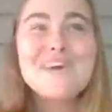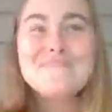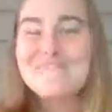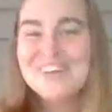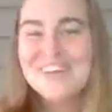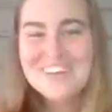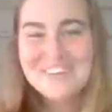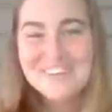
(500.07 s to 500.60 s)

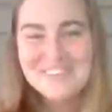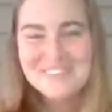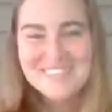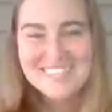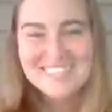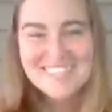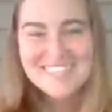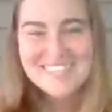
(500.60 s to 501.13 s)
I'm very
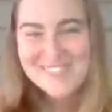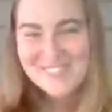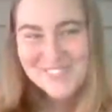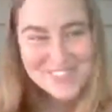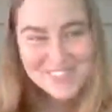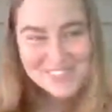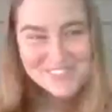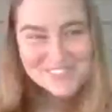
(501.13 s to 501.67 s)
nervous, and it's
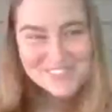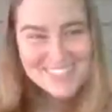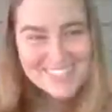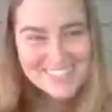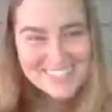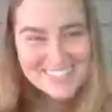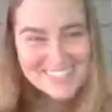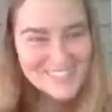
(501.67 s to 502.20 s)
really
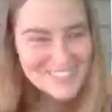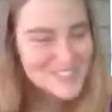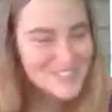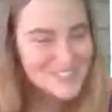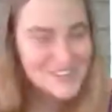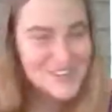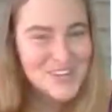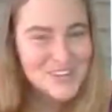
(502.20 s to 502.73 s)
funny. It's
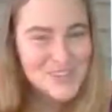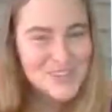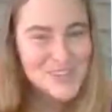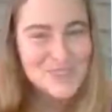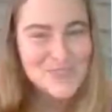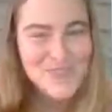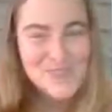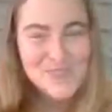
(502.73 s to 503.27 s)
a strange
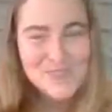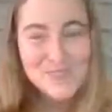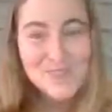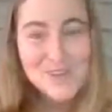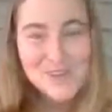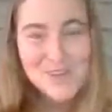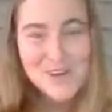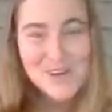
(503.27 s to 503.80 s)
experience to
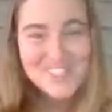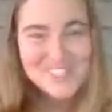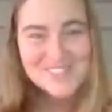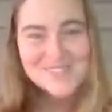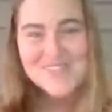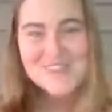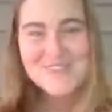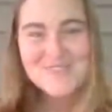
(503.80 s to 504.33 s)
be talking
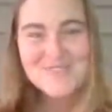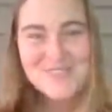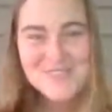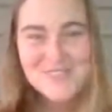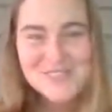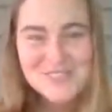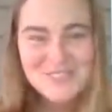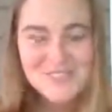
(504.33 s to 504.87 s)
to my
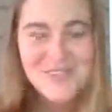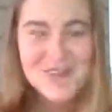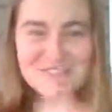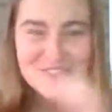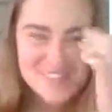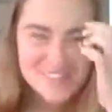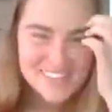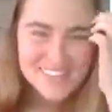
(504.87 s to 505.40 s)
computer, so I
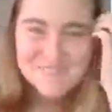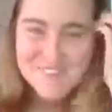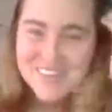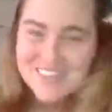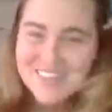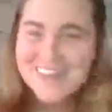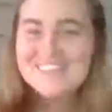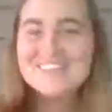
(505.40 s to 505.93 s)
feel like
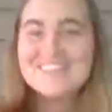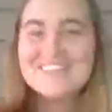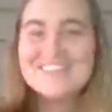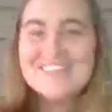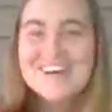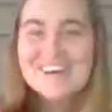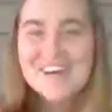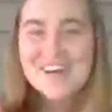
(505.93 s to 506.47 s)
my thoughts
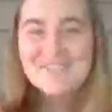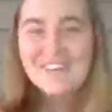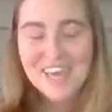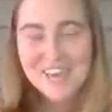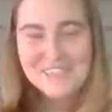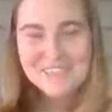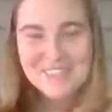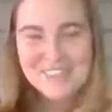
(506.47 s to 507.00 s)
are not
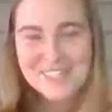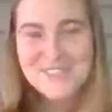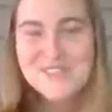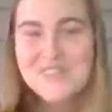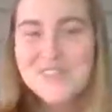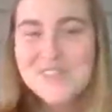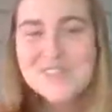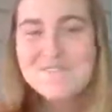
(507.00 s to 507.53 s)
coming out very
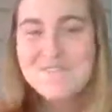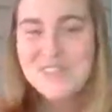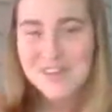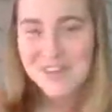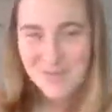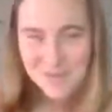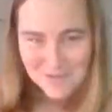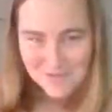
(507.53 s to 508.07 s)
smoothly,
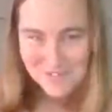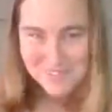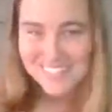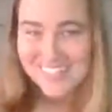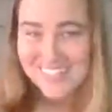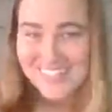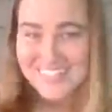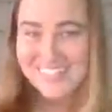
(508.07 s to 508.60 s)
but
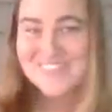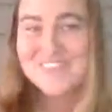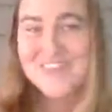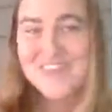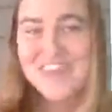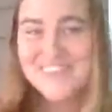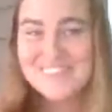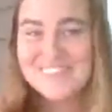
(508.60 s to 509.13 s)
hopefully it is
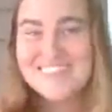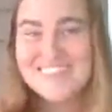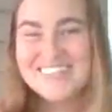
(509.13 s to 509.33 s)
okay.